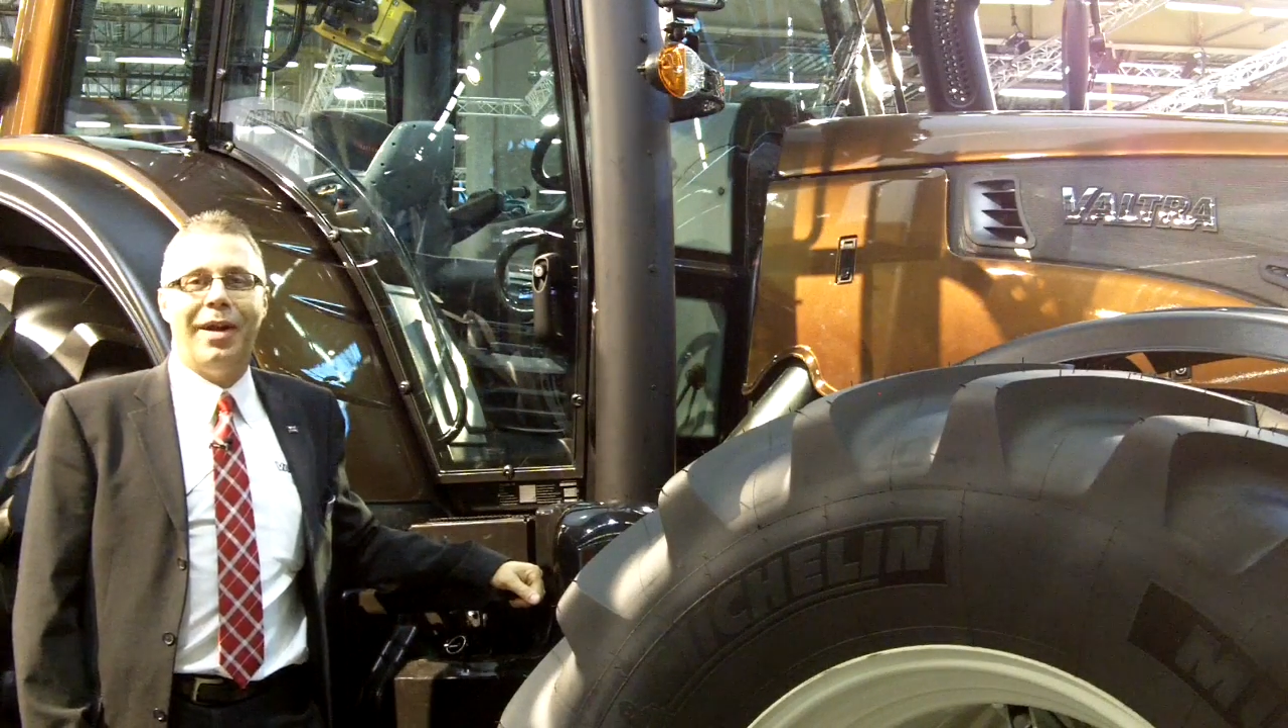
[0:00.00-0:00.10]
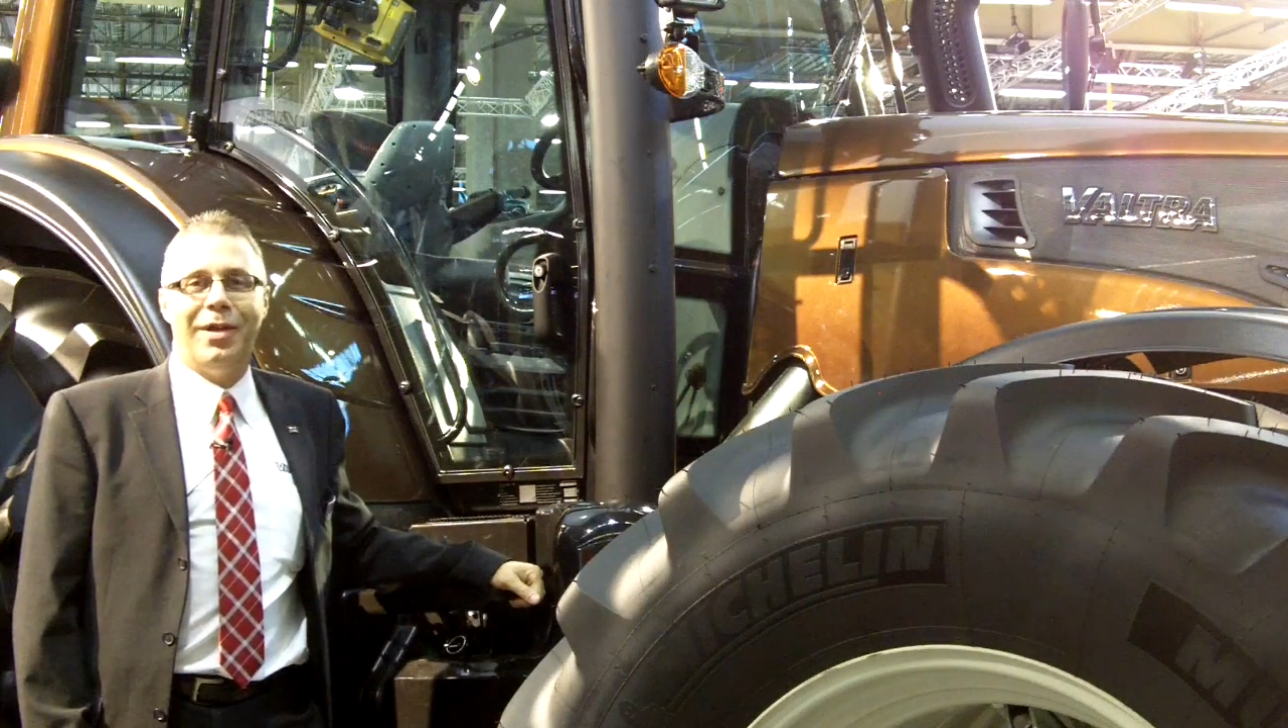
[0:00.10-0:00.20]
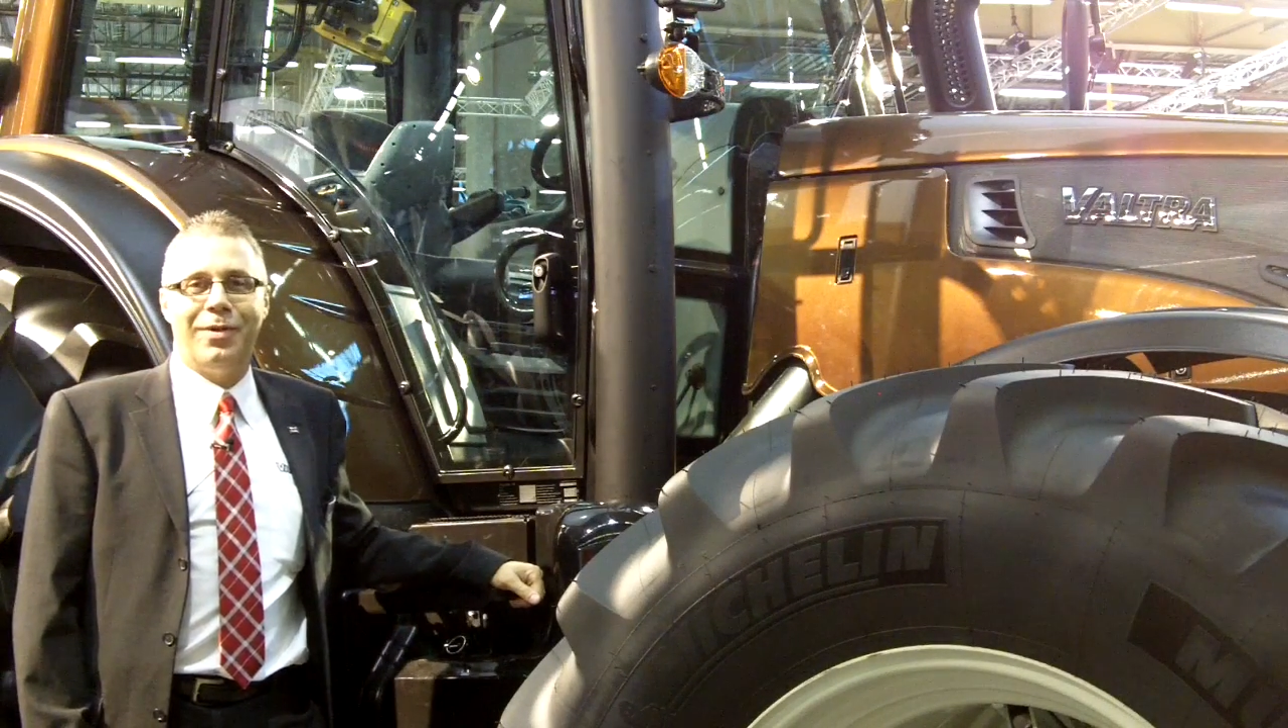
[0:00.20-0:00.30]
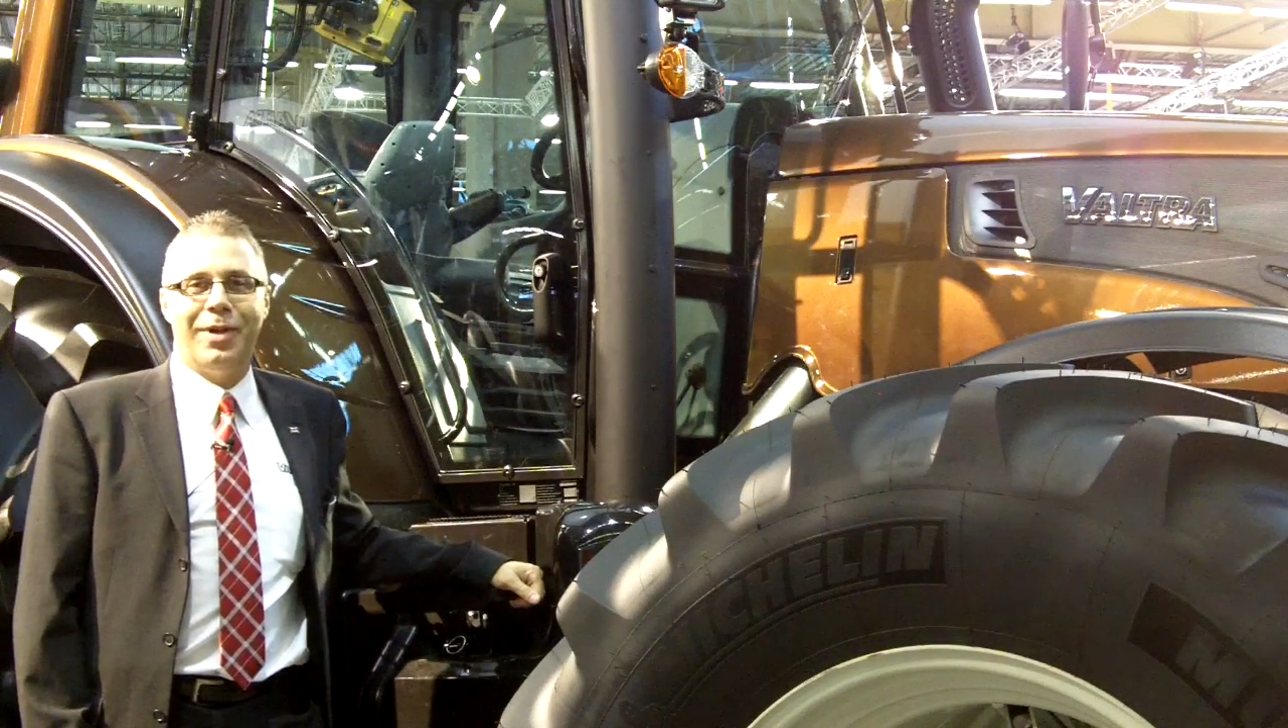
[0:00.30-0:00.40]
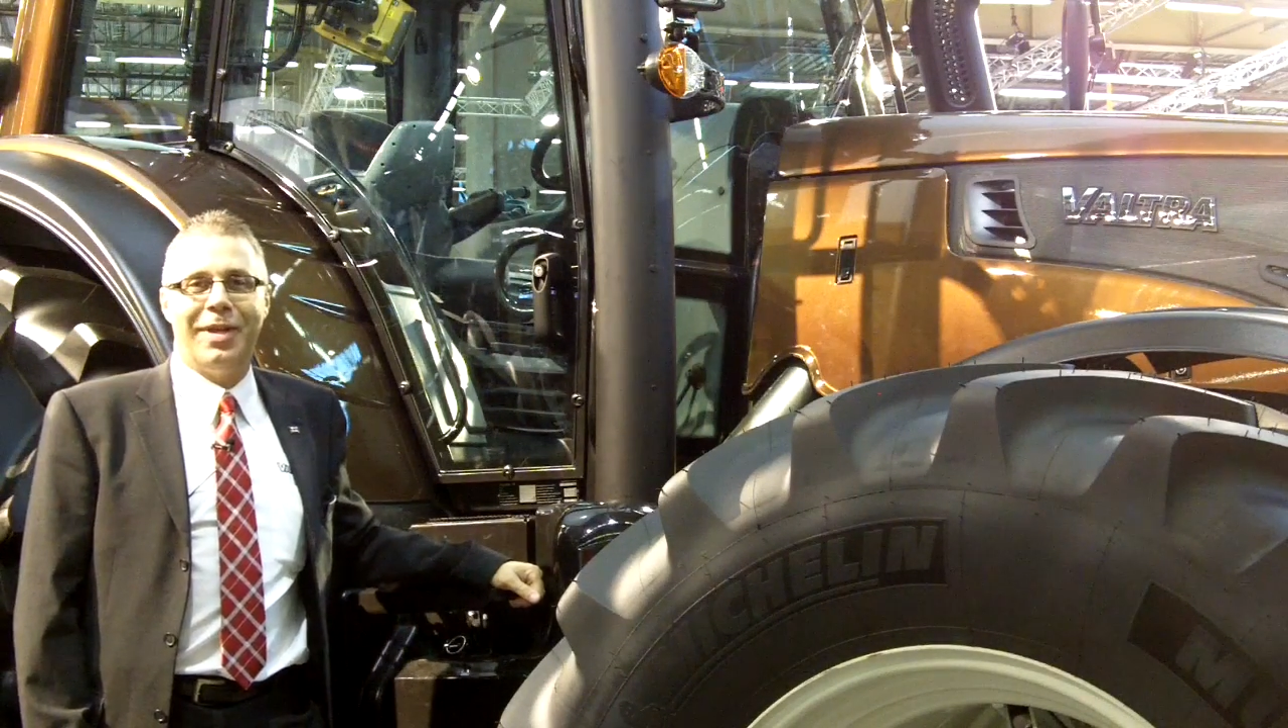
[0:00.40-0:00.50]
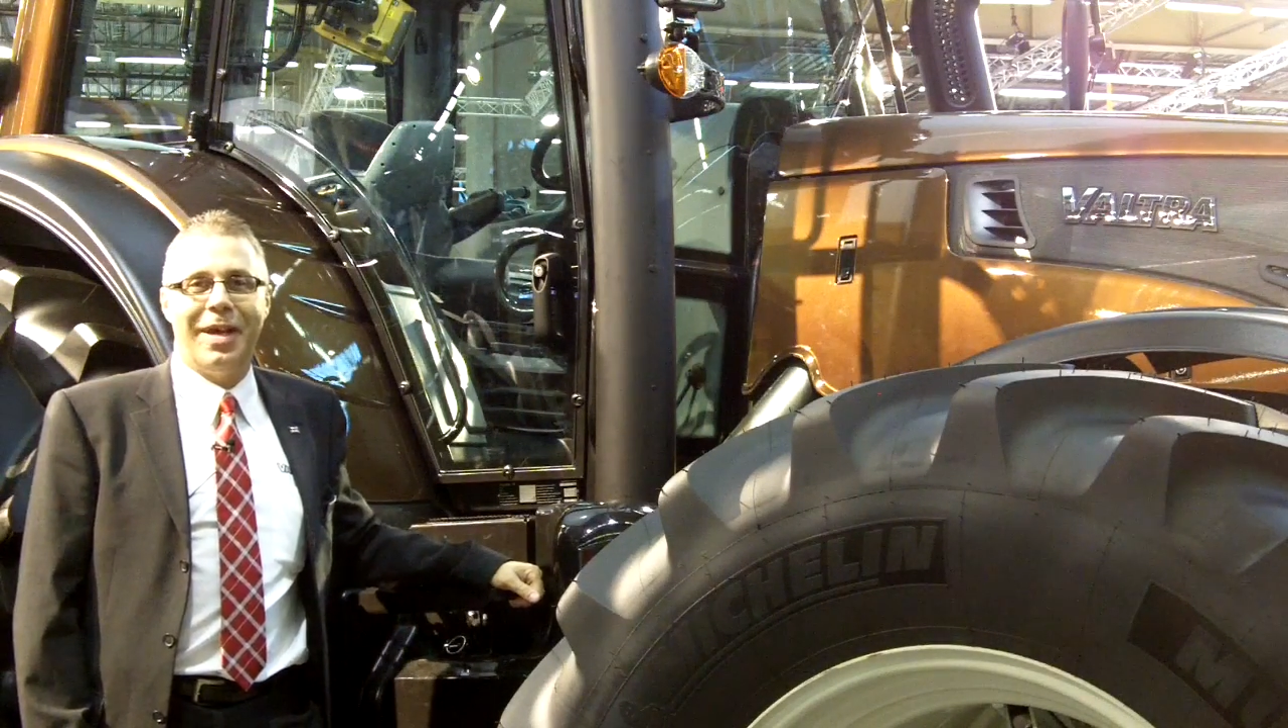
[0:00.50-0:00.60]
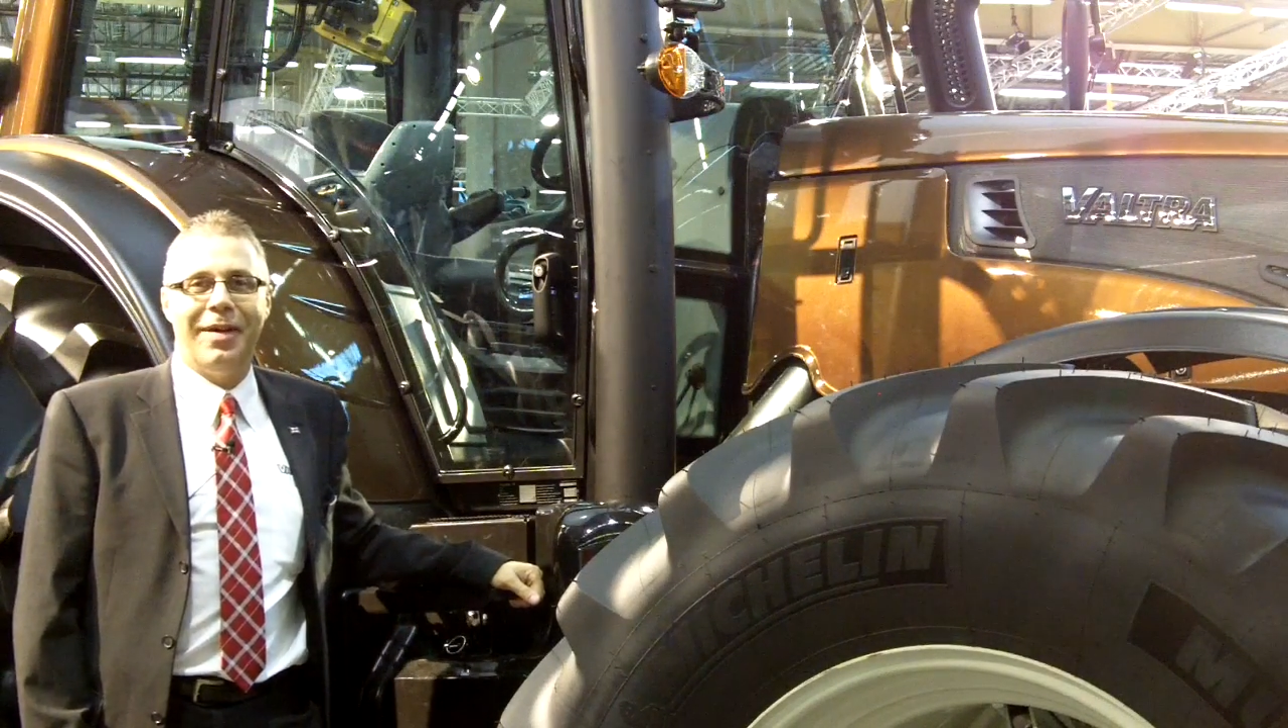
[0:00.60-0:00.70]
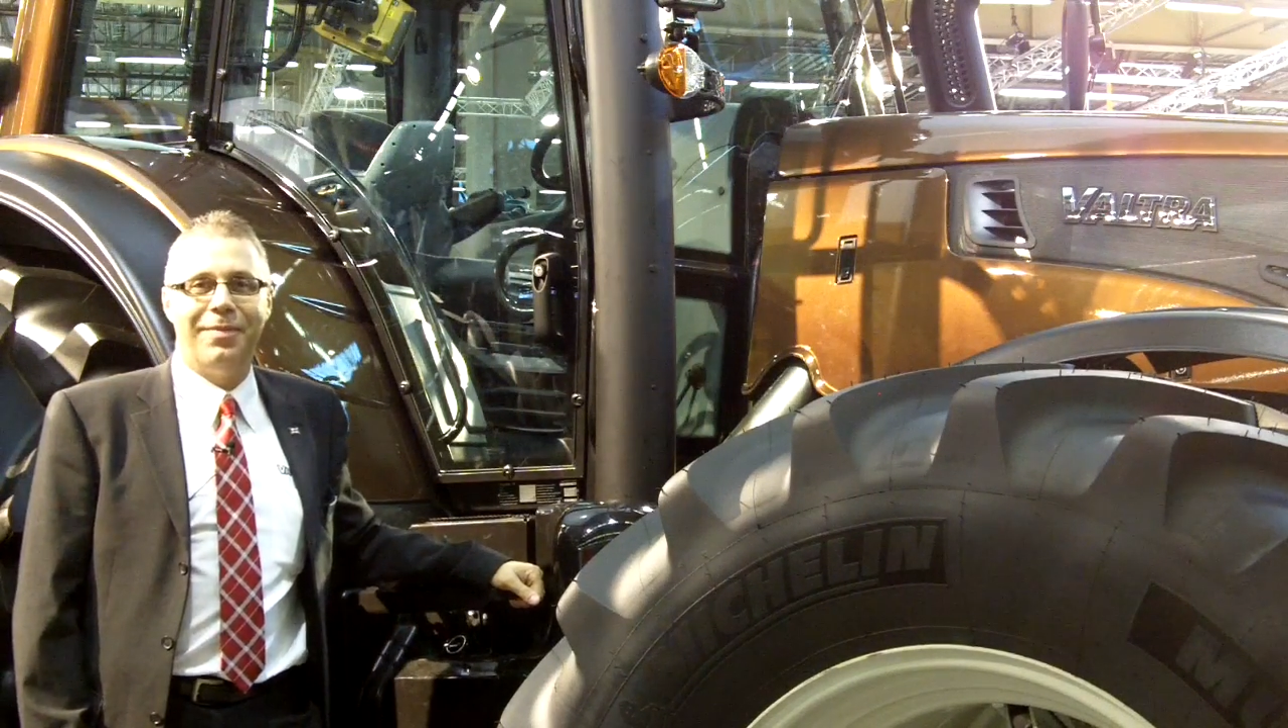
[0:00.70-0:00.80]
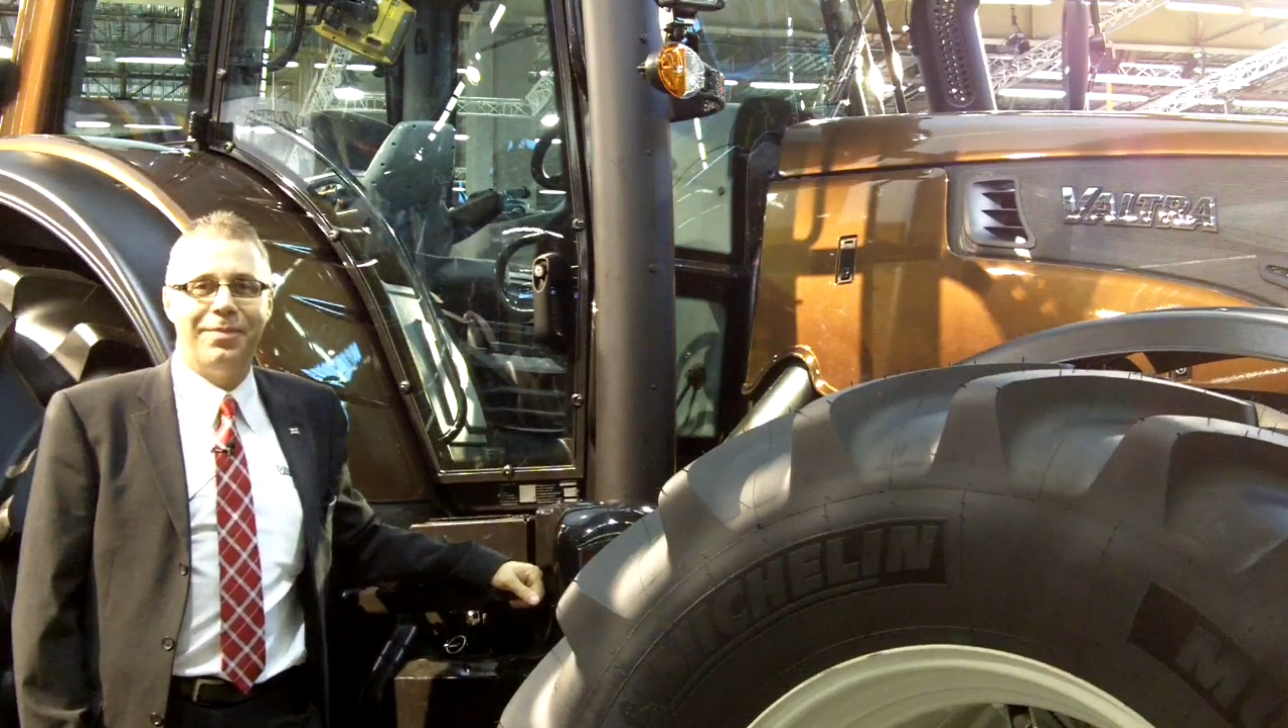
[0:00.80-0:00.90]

later on in the year.